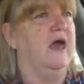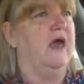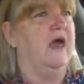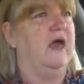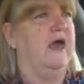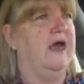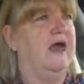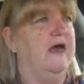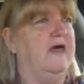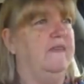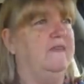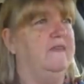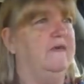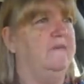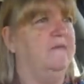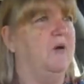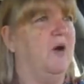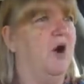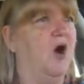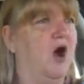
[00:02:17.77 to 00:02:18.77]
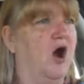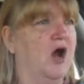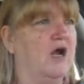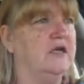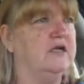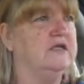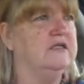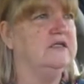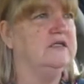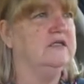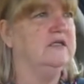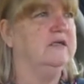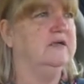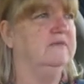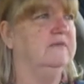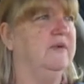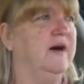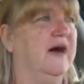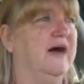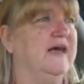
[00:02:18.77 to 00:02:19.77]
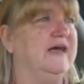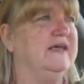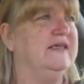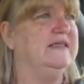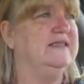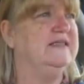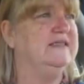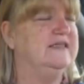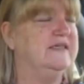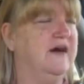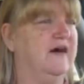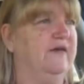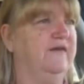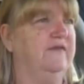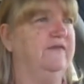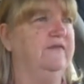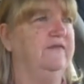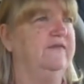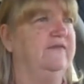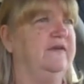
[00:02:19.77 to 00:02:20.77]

And the part by itself